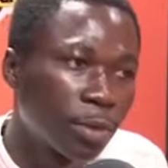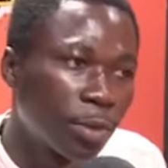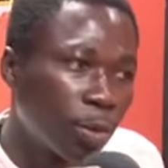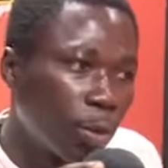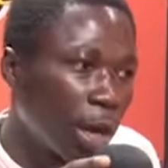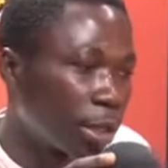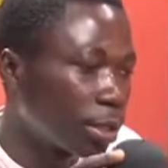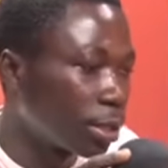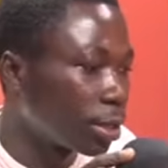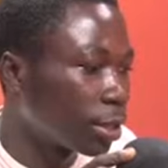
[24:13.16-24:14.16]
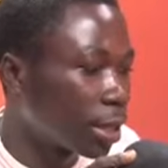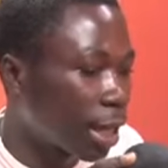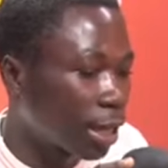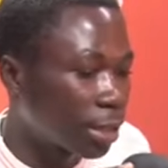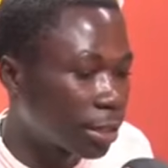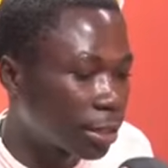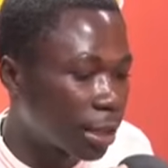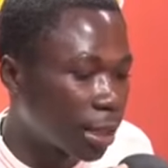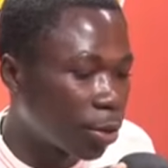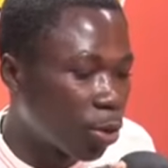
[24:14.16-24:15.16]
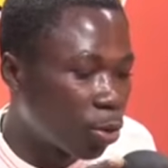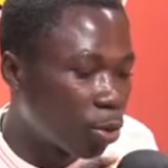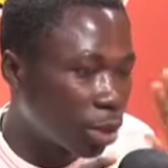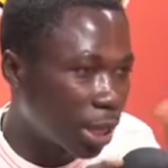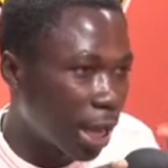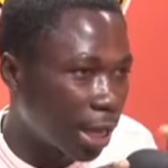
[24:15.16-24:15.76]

One like say unwo ya.